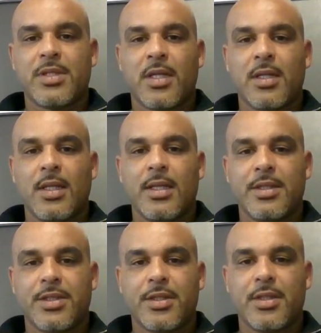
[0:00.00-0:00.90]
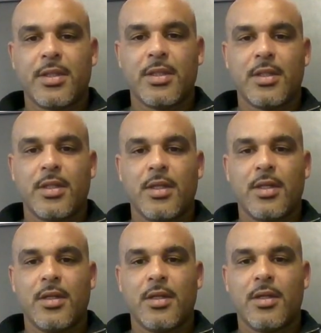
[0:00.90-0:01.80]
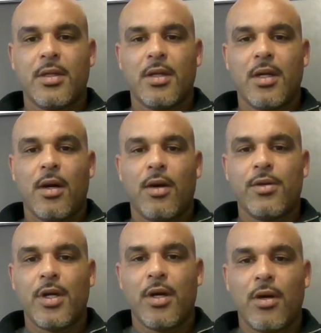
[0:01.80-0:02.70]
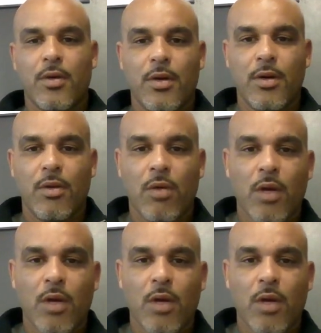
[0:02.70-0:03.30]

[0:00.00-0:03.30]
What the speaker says: unleashed. Oh no, what